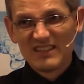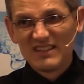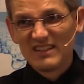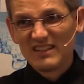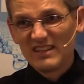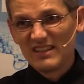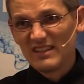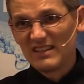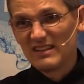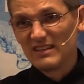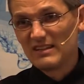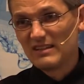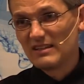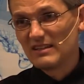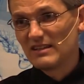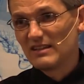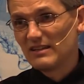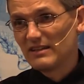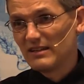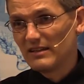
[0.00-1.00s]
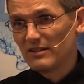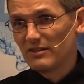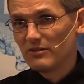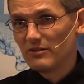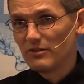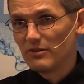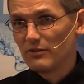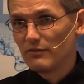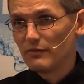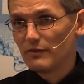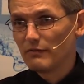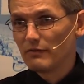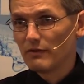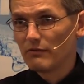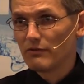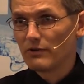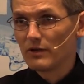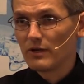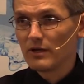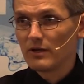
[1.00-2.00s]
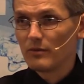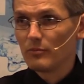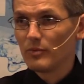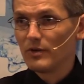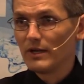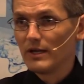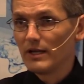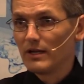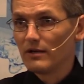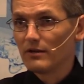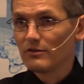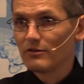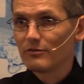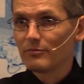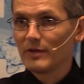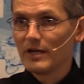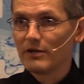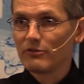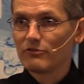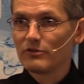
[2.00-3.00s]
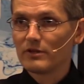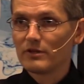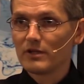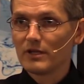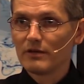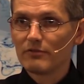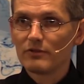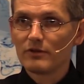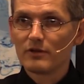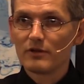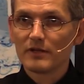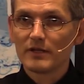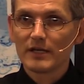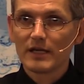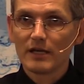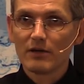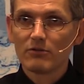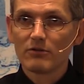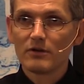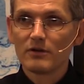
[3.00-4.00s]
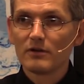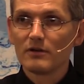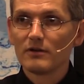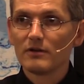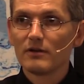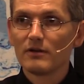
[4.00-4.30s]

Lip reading: And I don't know if you've ever gotten a banana and smashed it and left it on the counter.